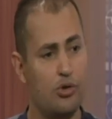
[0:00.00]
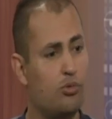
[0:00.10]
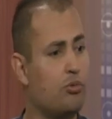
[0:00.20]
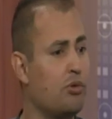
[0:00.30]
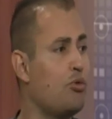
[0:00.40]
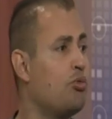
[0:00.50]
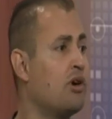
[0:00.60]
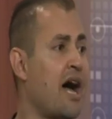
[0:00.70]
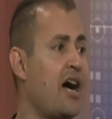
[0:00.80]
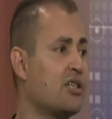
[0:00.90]
with
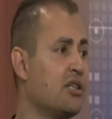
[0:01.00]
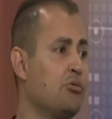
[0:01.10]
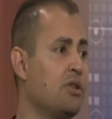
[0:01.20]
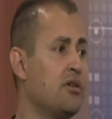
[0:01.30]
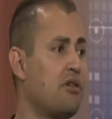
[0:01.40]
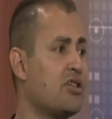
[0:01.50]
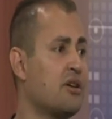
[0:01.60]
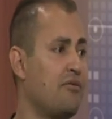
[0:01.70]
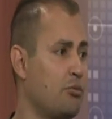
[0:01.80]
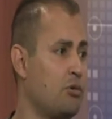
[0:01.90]
war actually with the rest
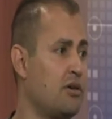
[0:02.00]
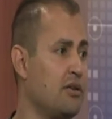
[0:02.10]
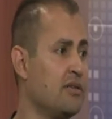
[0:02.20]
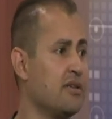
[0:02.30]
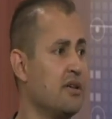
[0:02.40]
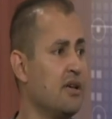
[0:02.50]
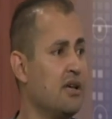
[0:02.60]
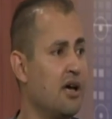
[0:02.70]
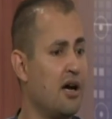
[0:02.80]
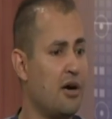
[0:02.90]
of the world.
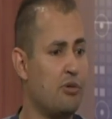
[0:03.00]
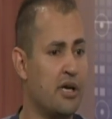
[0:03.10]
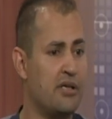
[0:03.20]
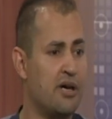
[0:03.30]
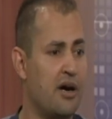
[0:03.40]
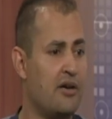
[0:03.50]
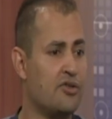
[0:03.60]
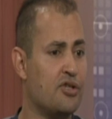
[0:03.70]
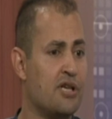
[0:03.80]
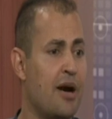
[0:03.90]
When
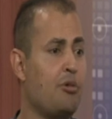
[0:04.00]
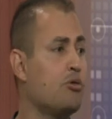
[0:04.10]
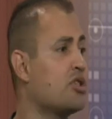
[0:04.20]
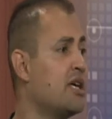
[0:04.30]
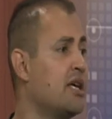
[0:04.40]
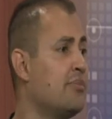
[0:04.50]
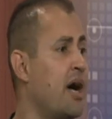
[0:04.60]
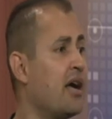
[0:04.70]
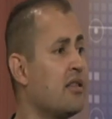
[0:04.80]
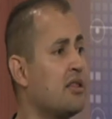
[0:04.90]
Saddam Hussein,
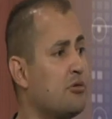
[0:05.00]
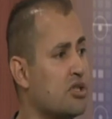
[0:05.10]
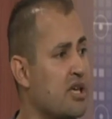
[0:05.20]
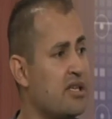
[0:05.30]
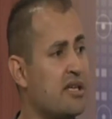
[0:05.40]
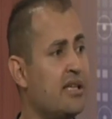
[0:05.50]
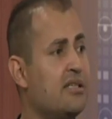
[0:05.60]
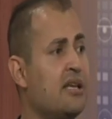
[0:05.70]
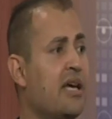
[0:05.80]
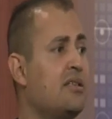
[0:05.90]
back in those days,
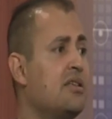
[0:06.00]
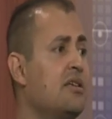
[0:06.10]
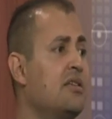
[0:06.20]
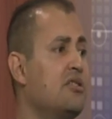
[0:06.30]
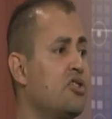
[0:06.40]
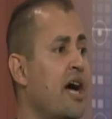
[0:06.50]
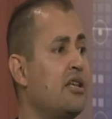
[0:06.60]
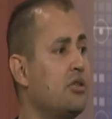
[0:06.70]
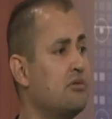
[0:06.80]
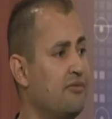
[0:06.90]
1990,
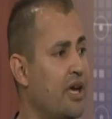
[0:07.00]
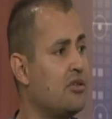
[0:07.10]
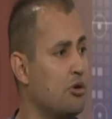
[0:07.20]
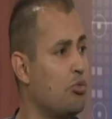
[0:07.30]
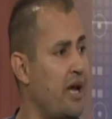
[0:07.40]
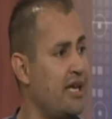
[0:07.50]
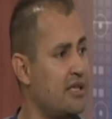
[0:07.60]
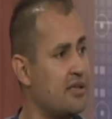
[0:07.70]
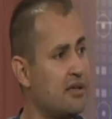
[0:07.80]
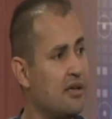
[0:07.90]
decided to invade
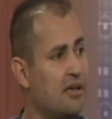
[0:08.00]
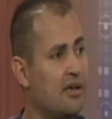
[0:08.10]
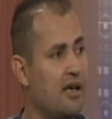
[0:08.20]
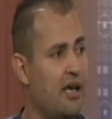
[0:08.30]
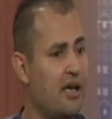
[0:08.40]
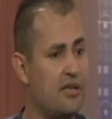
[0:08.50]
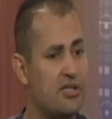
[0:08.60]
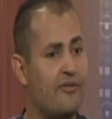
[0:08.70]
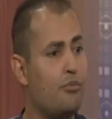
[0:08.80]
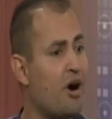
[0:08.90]
Kuwait. And
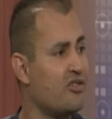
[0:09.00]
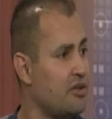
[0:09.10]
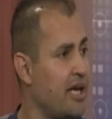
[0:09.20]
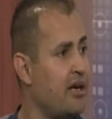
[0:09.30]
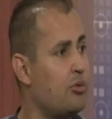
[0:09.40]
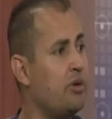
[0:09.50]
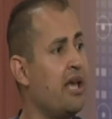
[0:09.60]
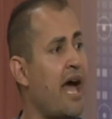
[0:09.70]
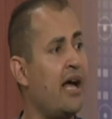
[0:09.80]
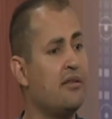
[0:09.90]
7 months later, we
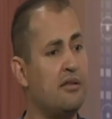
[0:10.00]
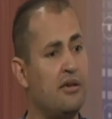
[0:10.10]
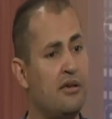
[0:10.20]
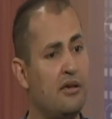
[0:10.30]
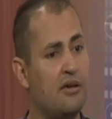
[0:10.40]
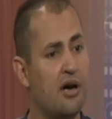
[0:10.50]
had the